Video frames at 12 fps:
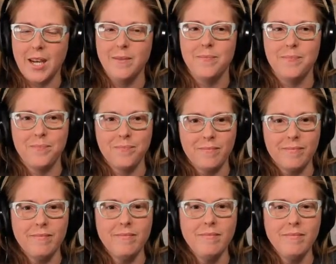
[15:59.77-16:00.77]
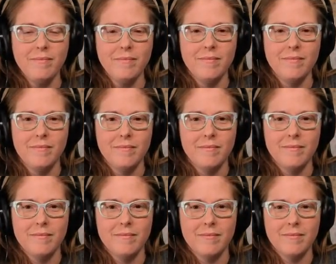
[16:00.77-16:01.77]
degree of the servo.
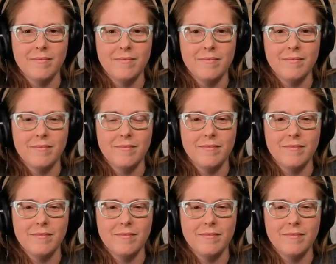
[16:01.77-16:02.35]
Any kind of